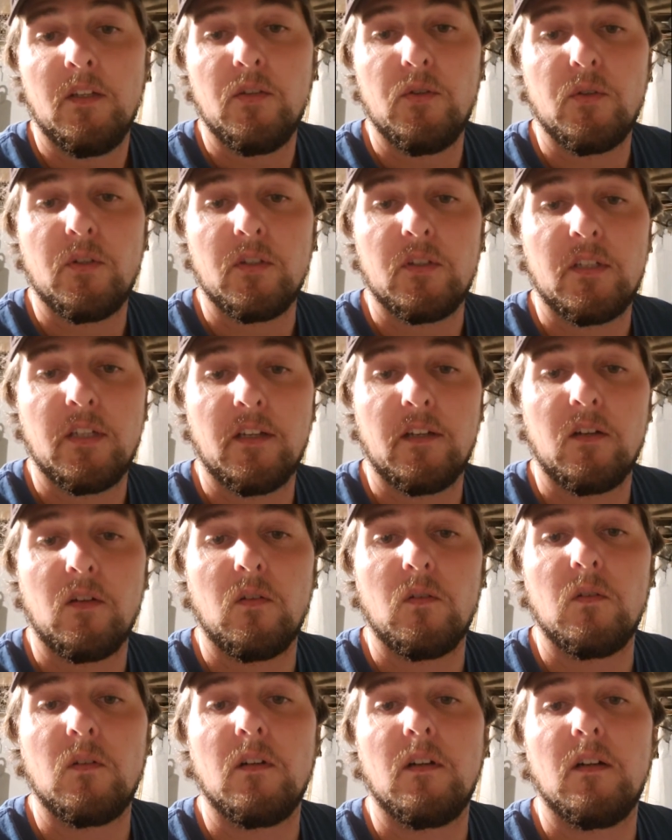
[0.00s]
you could
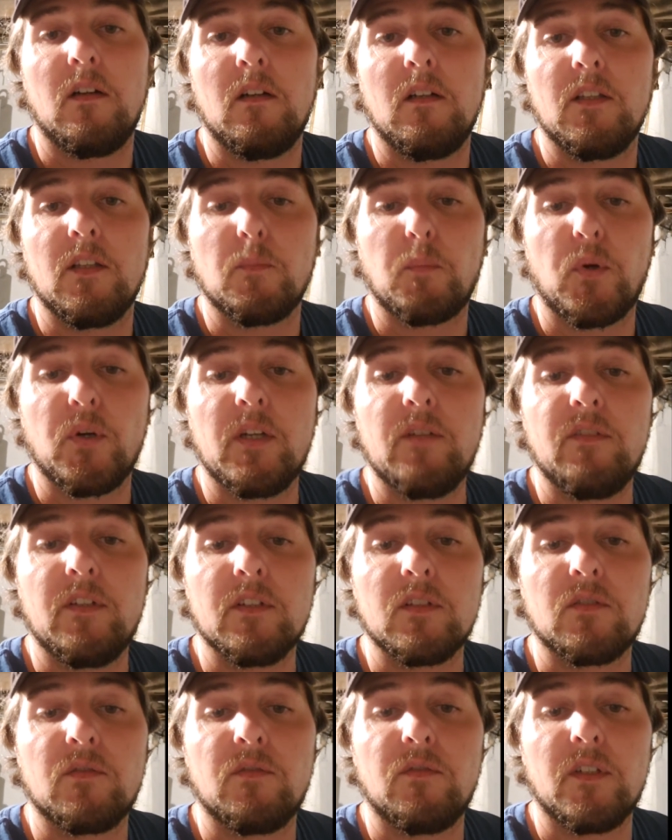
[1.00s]
tell in the
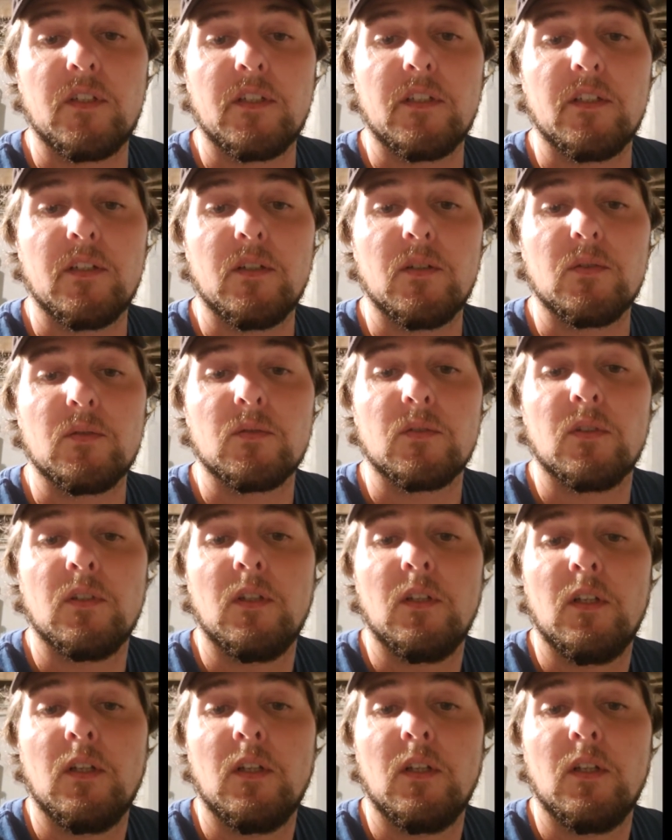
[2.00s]
previous videos